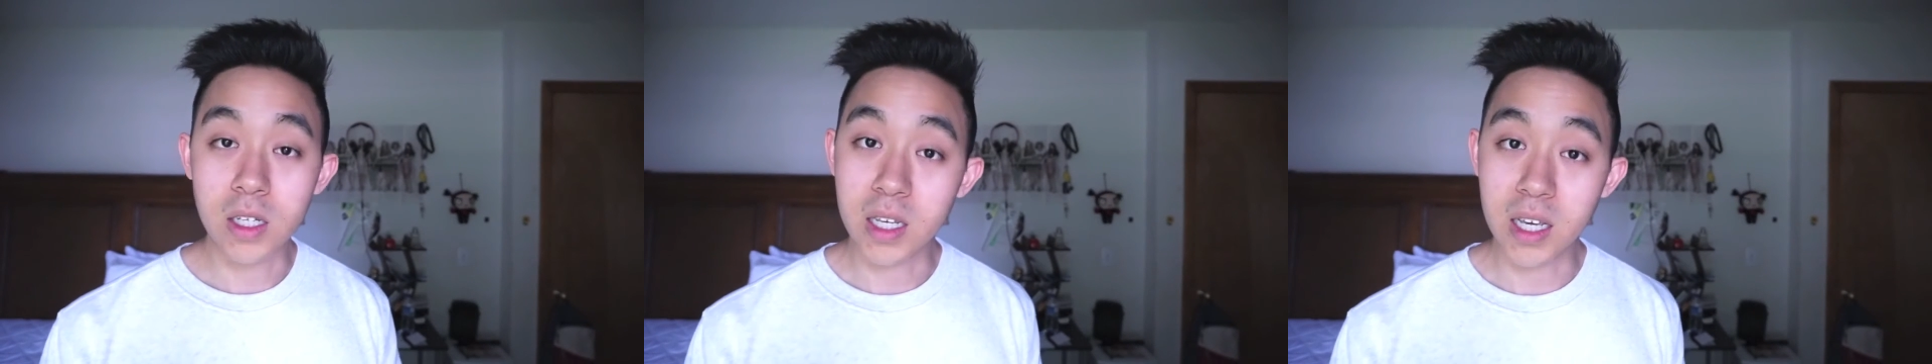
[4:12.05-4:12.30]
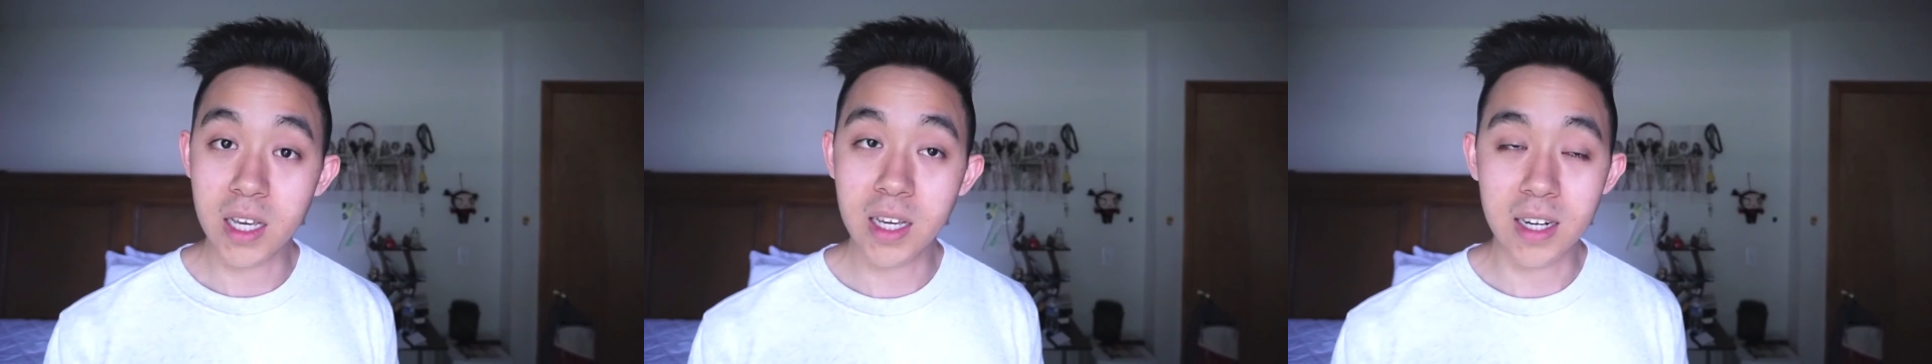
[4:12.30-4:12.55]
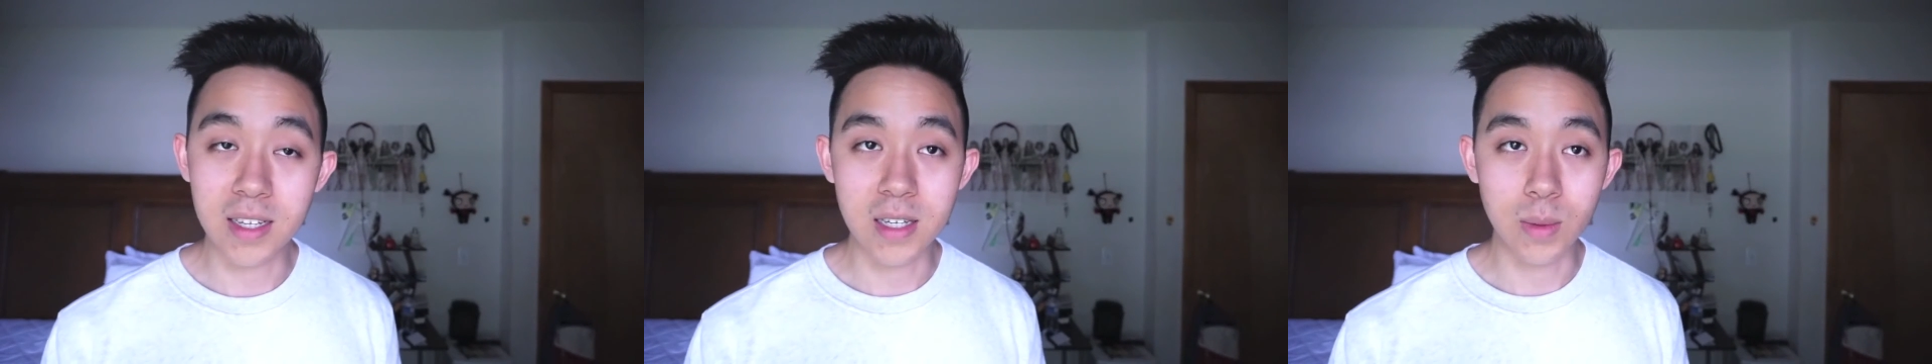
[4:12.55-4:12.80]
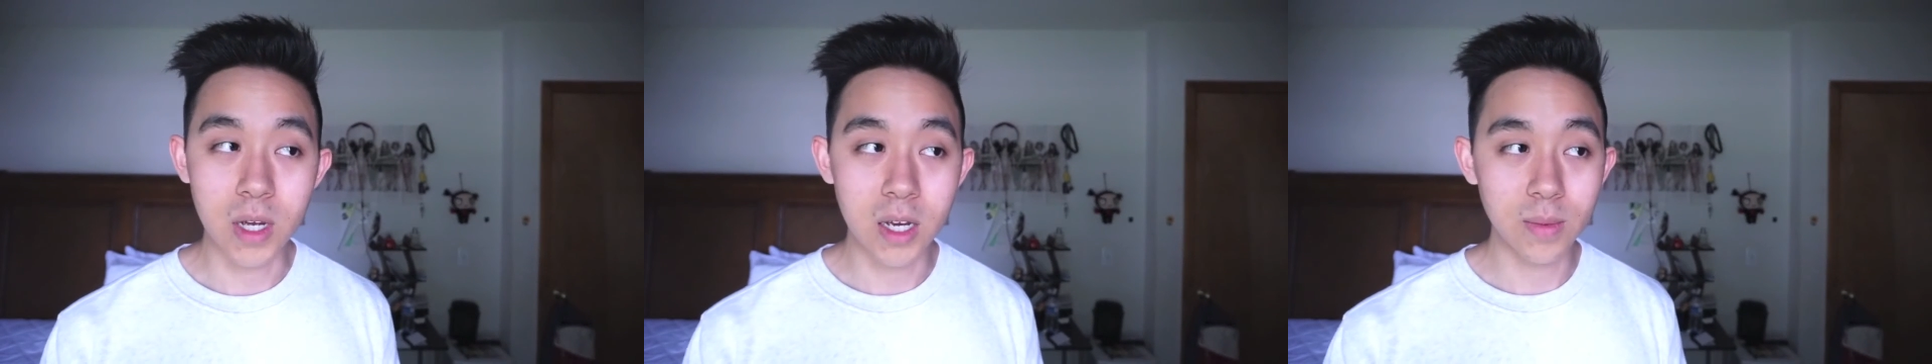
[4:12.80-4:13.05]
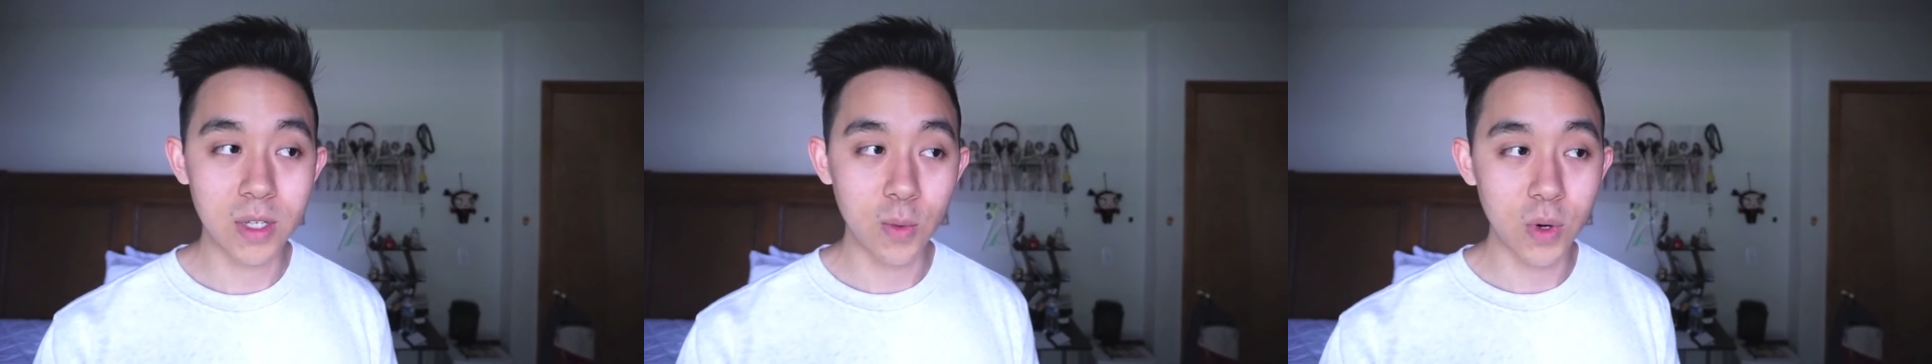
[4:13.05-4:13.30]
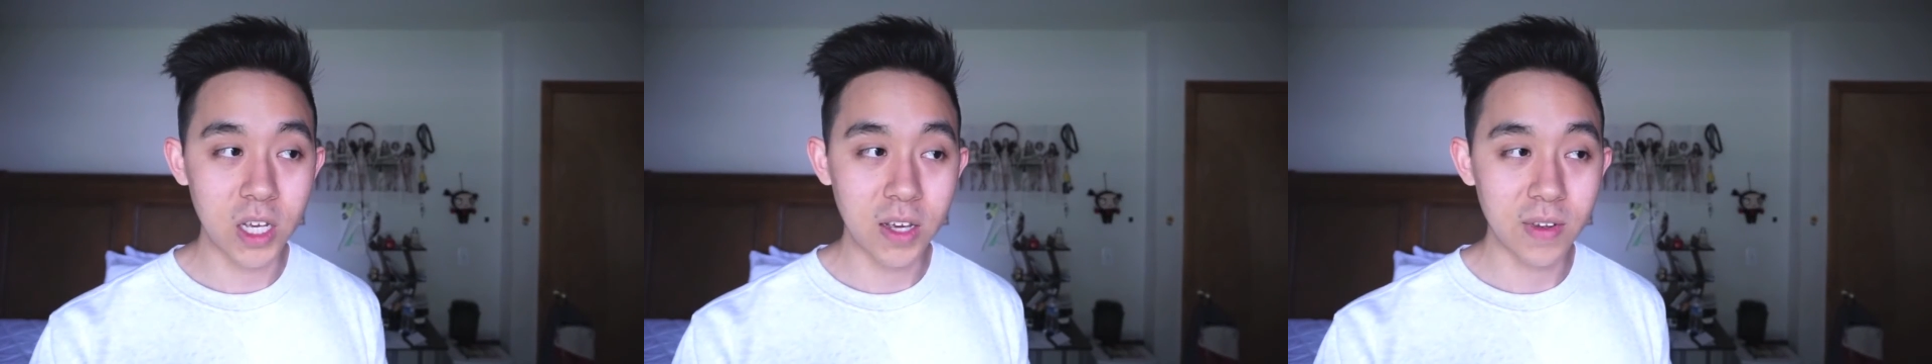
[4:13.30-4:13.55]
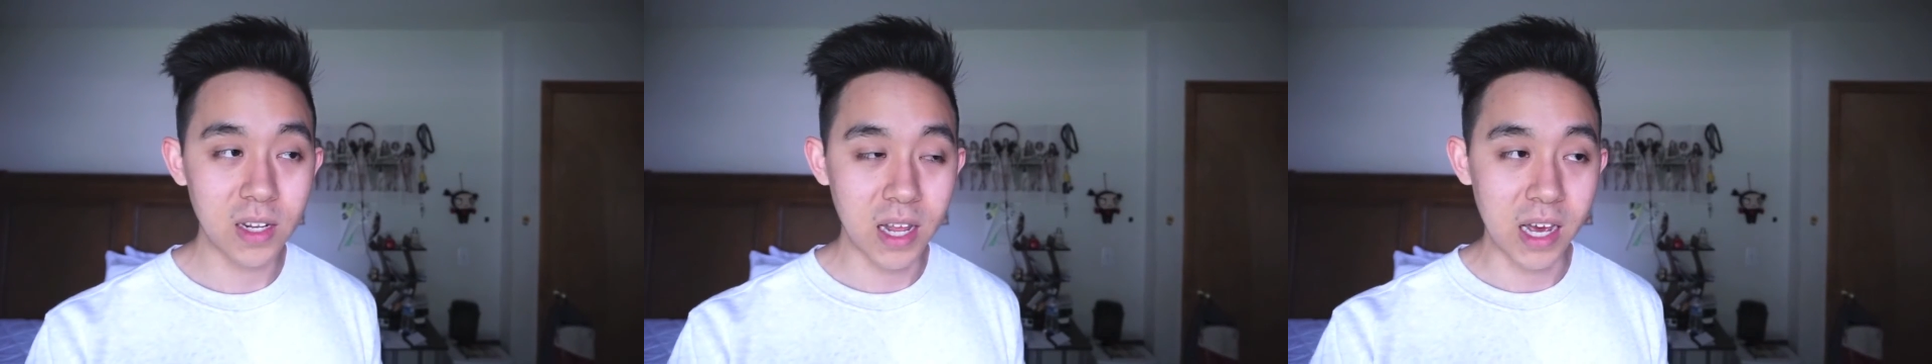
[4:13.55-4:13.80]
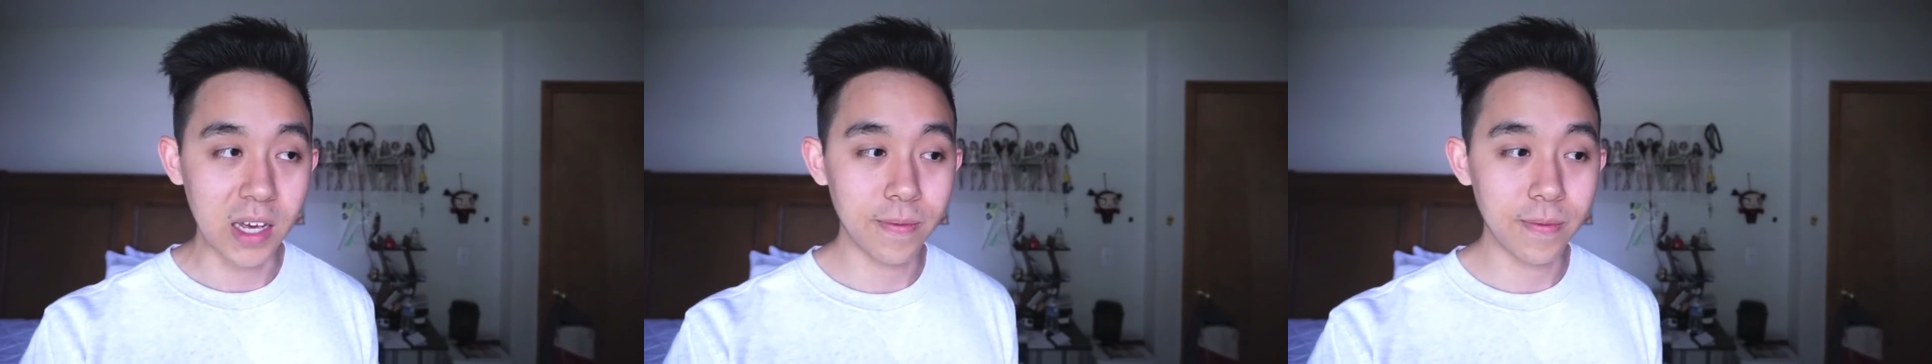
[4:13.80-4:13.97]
to eat and sometimes they were given like